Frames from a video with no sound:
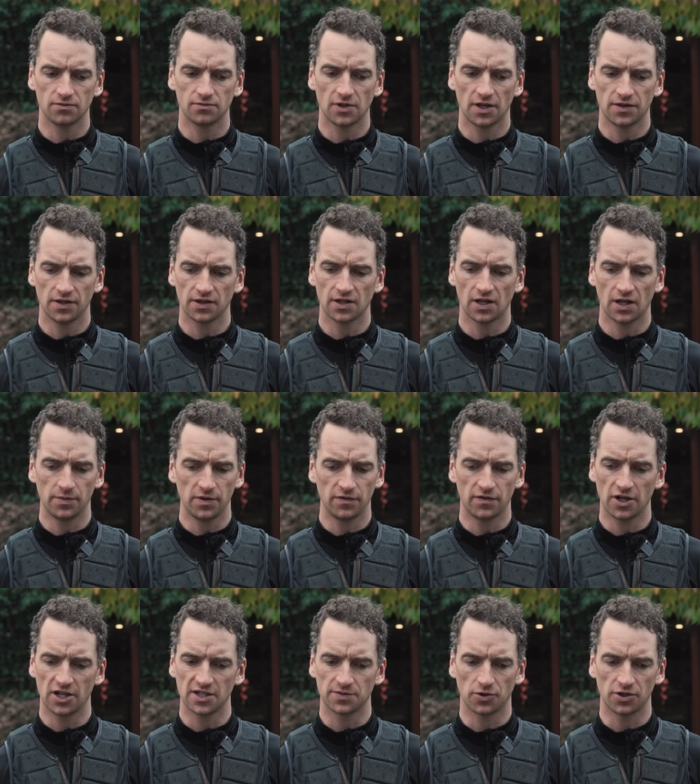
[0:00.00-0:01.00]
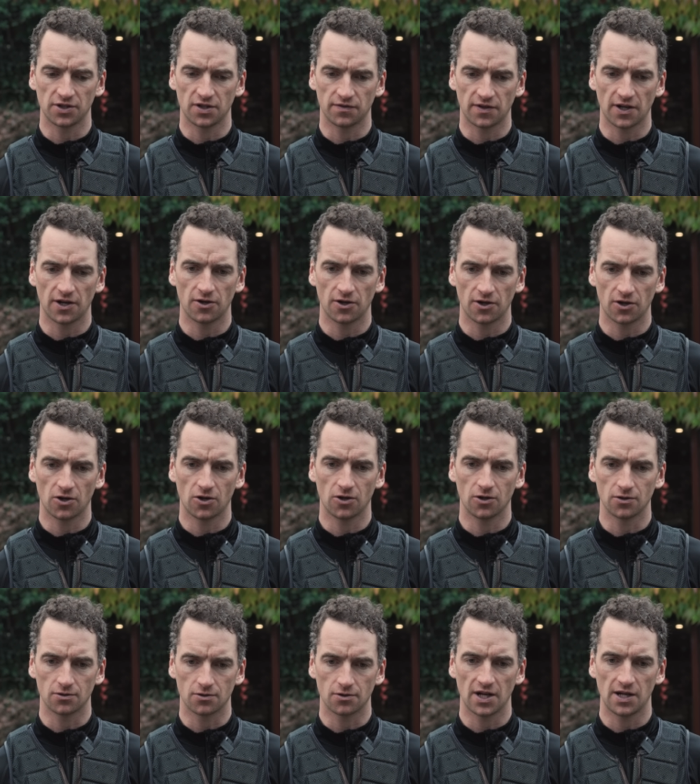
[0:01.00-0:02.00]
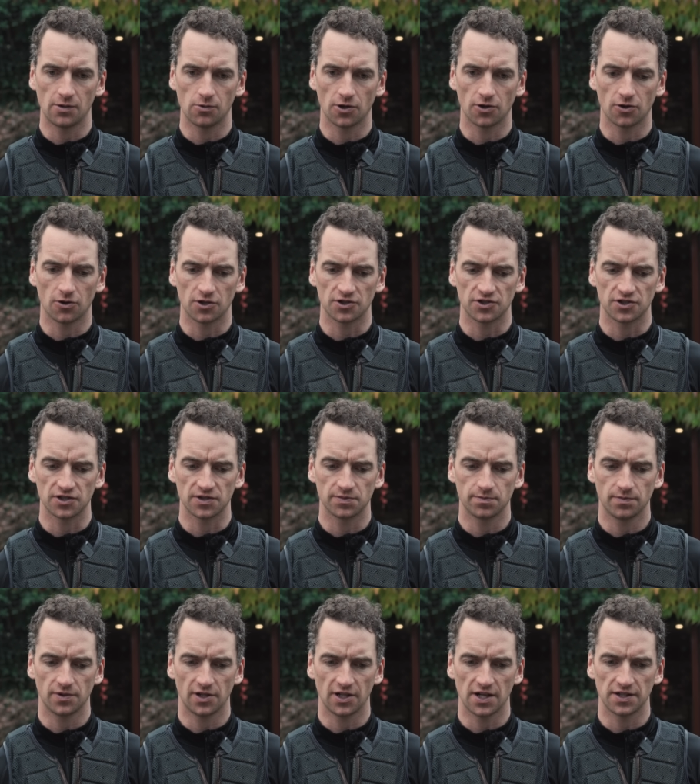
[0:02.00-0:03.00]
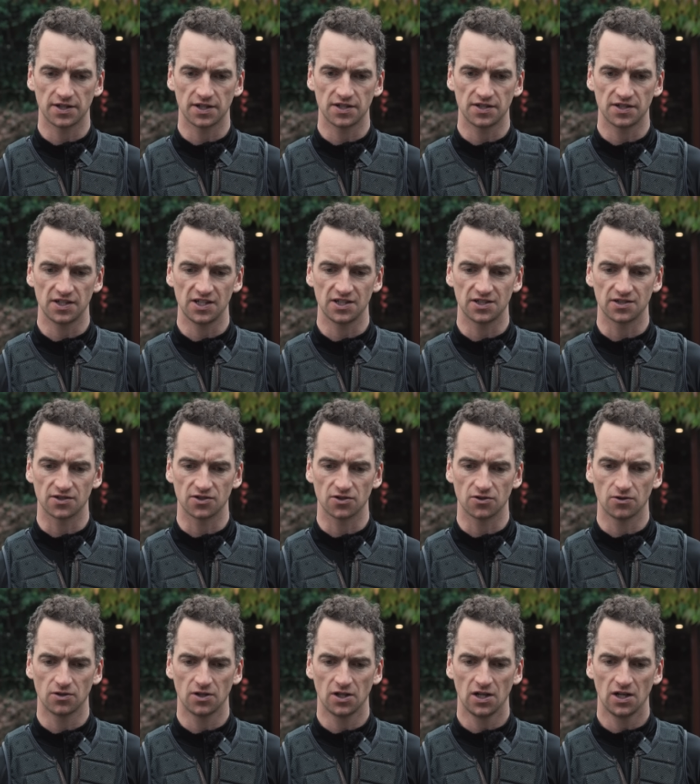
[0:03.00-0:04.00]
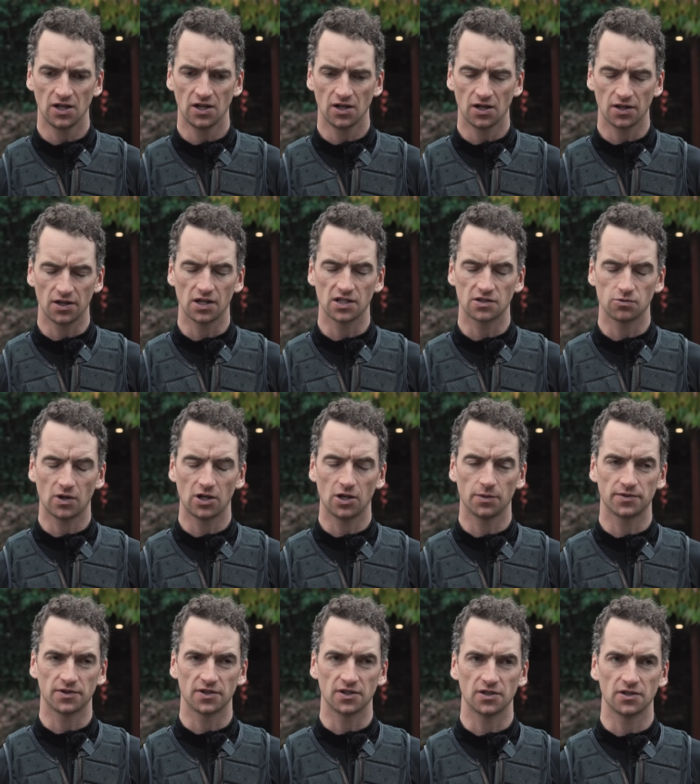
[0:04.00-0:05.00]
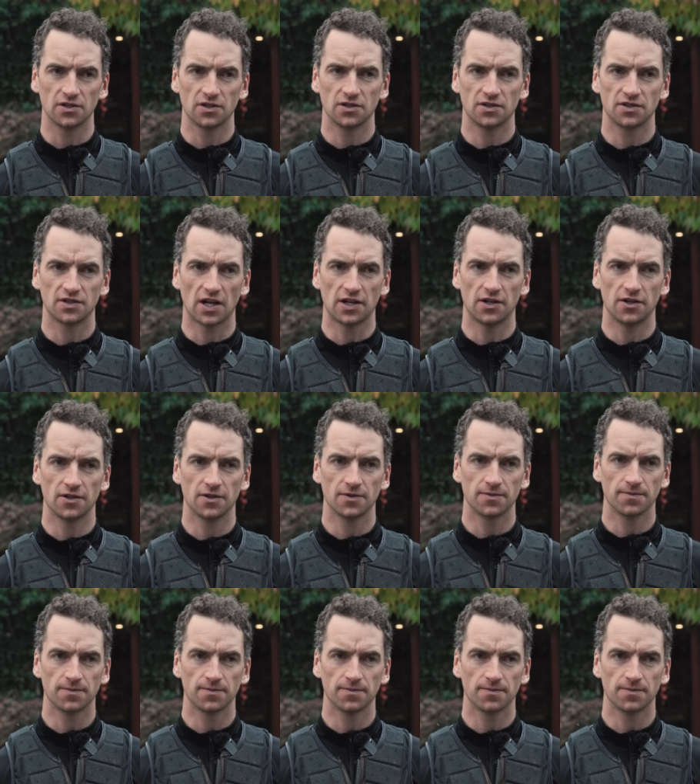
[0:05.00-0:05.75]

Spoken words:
I think I'd be very disappointed if they're not all Grade 1 horses by the end of the season. So I think it's well up to standard.